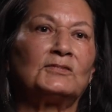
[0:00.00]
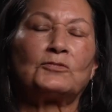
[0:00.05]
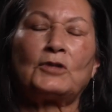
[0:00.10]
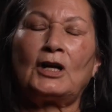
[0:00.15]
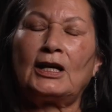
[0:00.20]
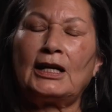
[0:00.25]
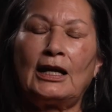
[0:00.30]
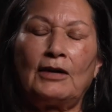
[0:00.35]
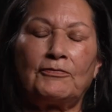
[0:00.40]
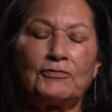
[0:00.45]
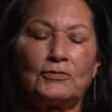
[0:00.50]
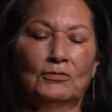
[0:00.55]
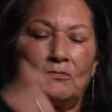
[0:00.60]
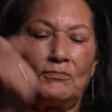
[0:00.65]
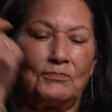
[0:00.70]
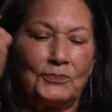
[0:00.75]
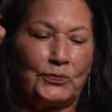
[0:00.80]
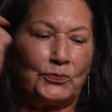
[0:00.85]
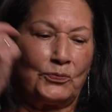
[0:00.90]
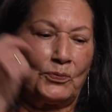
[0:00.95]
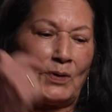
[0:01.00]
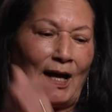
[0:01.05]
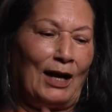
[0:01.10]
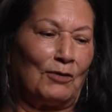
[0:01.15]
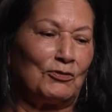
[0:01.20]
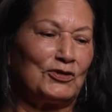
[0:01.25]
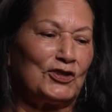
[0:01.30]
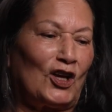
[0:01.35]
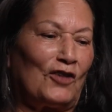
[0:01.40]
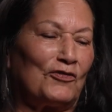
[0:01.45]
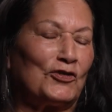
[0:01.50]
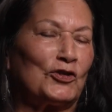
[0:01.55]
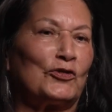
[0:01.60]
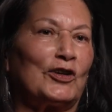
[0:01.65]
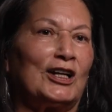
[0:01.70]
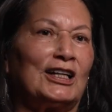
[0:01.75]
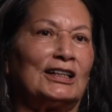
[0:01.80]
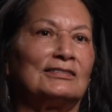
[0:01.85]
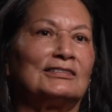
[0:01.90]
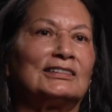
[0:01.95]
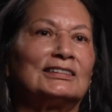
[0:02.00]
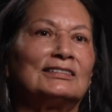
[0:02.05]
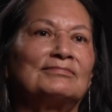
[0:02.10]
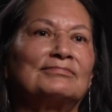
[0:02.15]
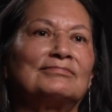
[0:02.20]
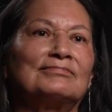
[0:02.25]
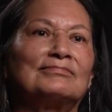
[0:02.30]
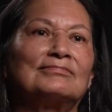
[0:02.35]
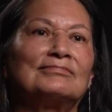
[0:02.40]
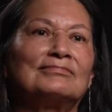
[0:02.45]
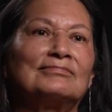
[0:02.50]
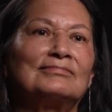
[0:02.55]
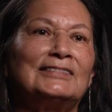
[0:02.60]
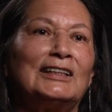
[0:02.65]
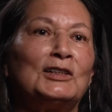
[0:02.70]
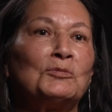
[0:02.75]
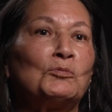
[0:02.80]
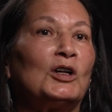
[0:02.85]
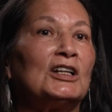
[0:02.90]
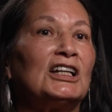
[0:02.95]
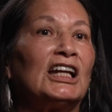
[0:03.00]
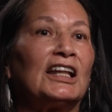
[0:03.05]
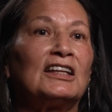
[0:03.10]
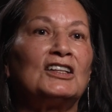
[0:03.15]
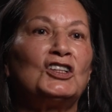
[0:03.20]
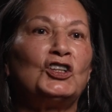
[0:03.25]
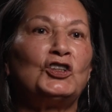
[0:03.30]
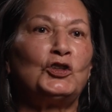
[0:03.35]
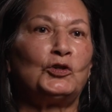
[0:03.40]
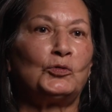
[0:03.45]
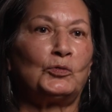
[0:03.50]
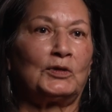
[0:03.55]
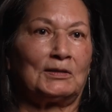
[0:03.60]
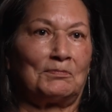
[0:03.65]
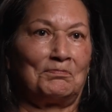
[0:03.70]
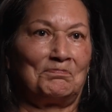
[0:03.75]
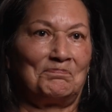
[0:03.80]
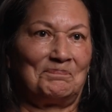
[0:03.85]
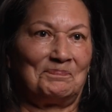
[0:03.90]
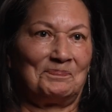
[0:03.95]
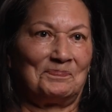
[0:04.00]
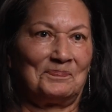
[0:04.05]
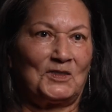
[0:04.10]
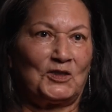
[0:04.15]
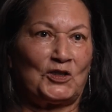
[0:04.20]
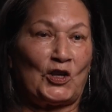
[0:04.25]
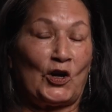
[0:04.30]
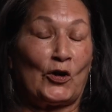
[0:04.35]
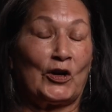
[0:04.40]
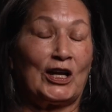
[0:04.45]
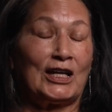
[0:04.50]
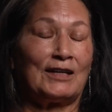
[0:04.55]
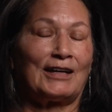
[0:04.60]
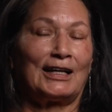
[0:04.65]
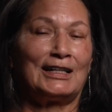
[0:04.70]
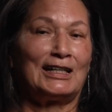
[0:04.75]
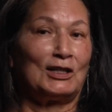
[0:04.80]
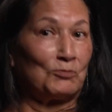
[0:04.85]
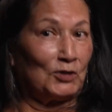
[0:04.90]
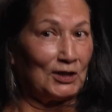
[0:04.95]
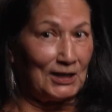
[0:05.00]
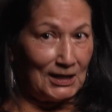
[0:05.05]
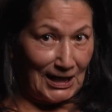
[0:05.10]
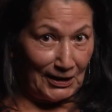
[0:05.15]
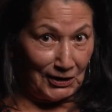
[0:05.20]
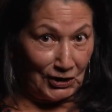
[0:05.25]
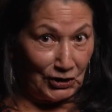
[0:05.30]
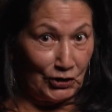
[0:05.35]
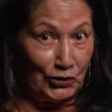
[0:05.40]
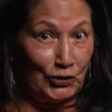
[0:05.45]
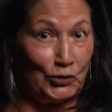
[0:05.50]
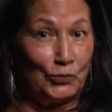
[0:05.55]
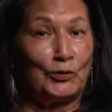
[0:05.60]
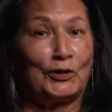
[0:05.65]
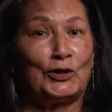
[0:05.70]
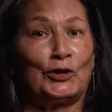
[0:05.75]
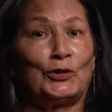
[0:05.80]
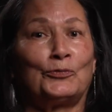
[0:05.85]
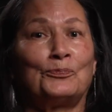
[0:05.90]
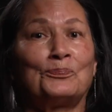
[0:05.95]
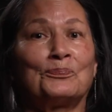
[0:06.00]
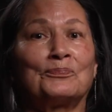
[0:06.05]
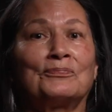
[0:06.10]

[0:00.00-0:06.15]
Right after. I was off the ground. Didn't want nothing to do with them. Sorry, I didn't want nothing to do with you.